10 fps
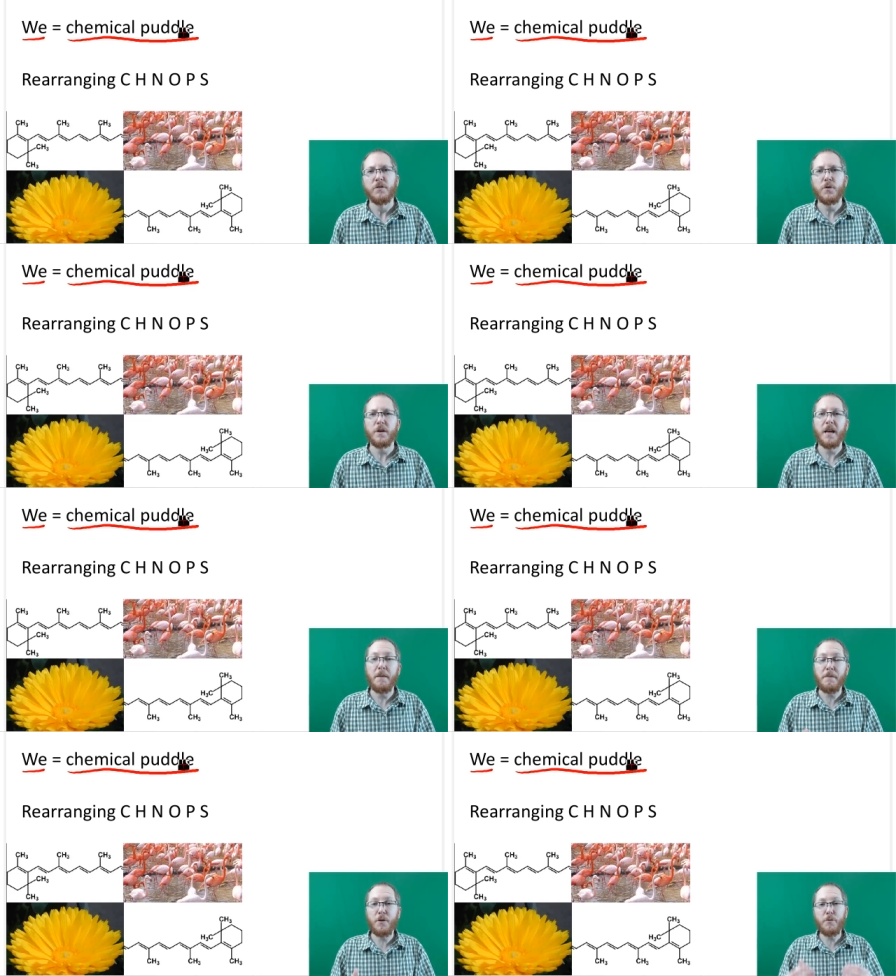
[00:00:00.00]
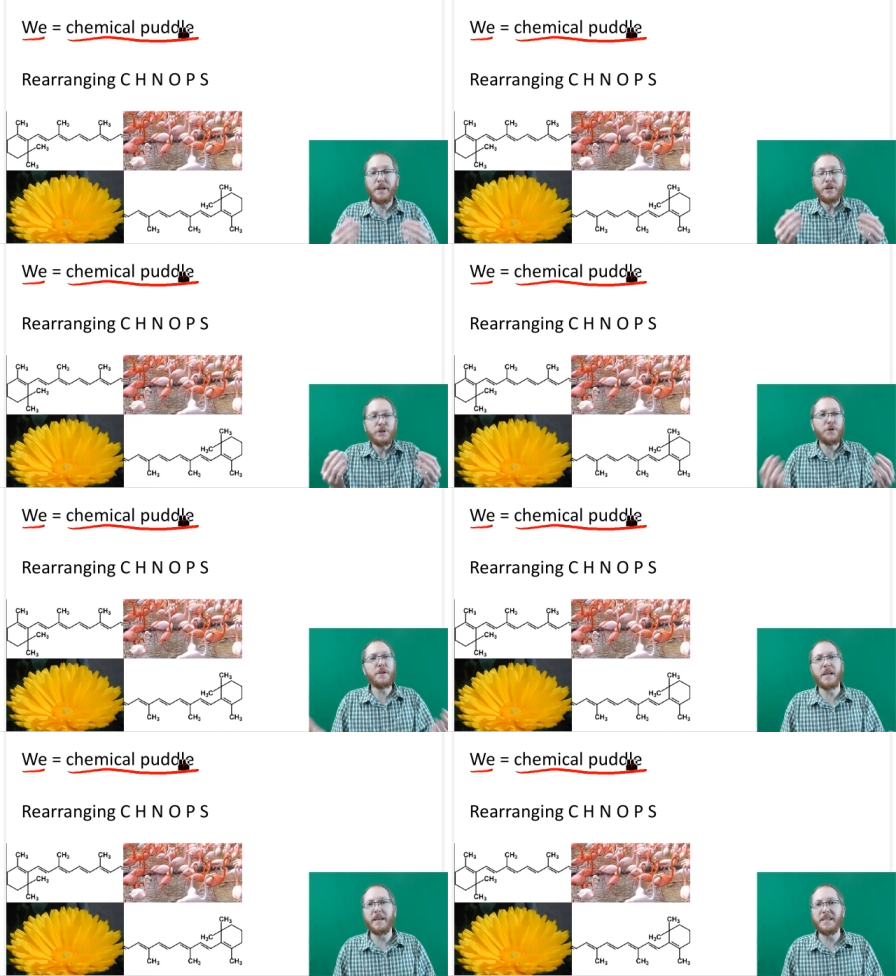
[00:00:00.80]
So it can be a
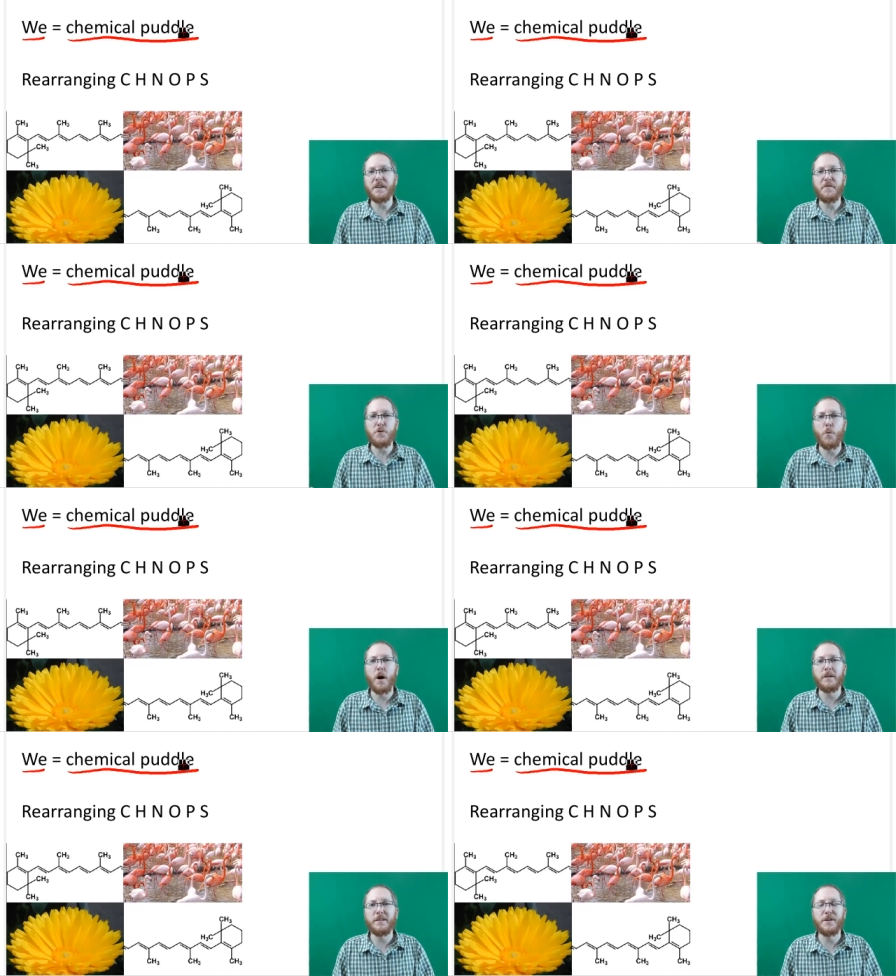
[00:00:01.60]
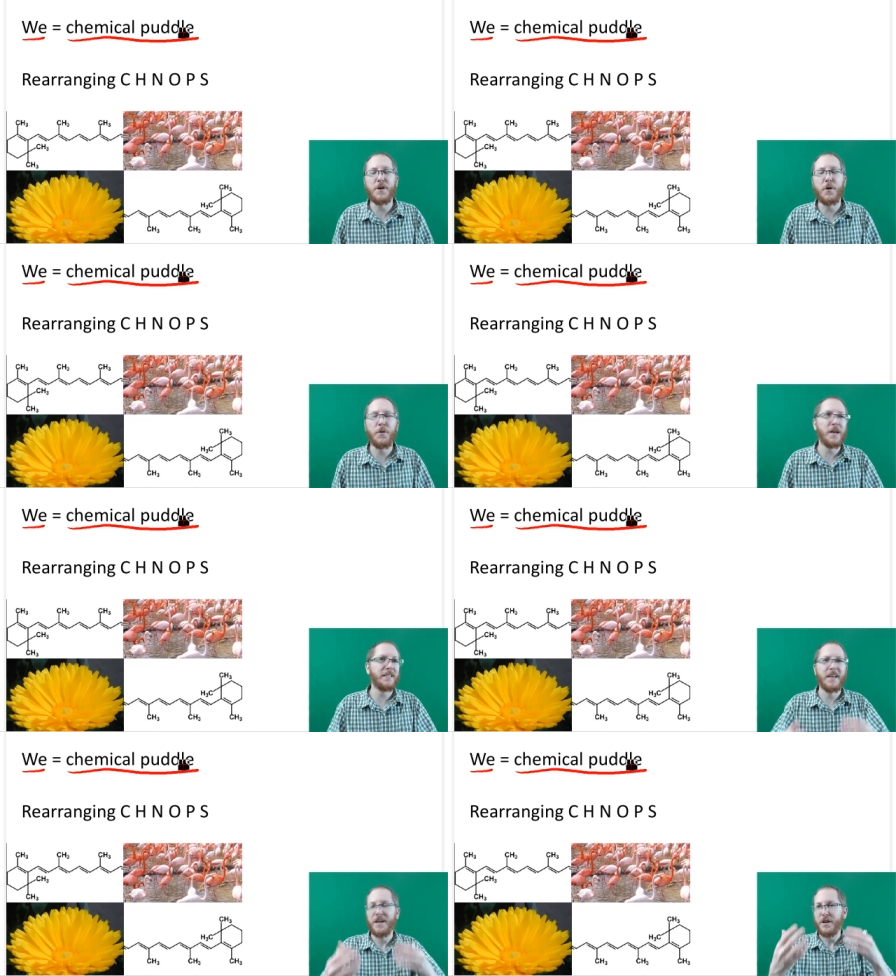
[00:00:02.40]
reassuring idea if you want to know
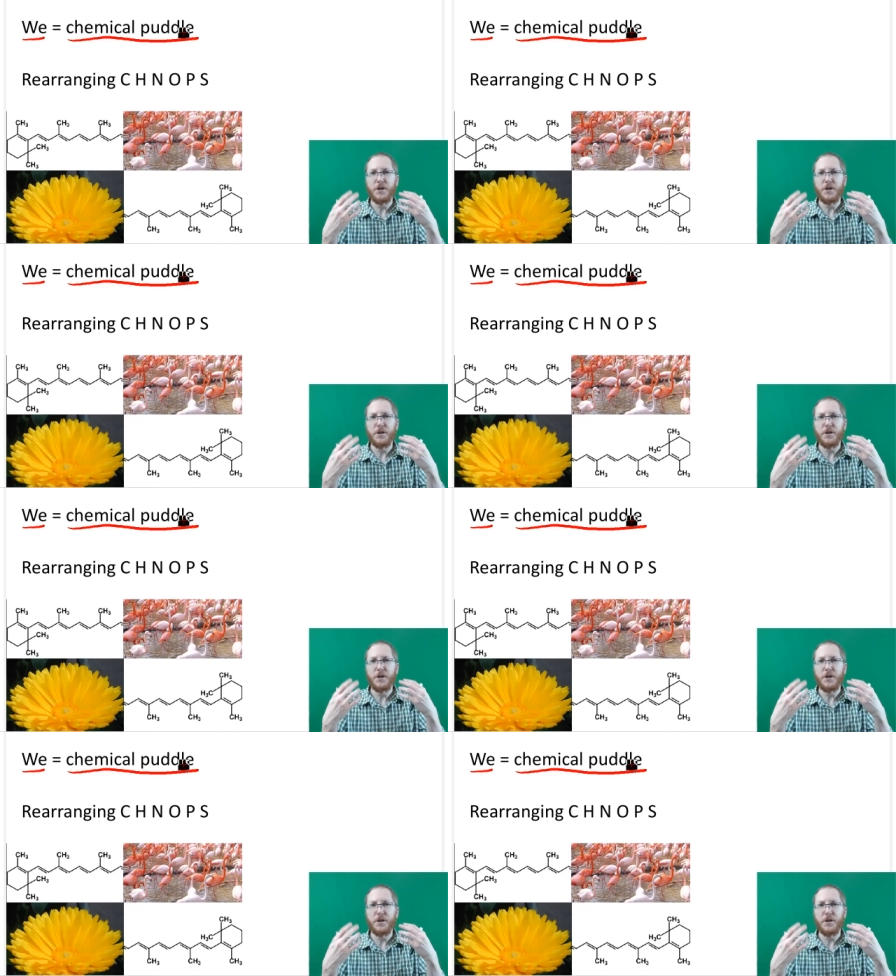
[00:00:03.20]
that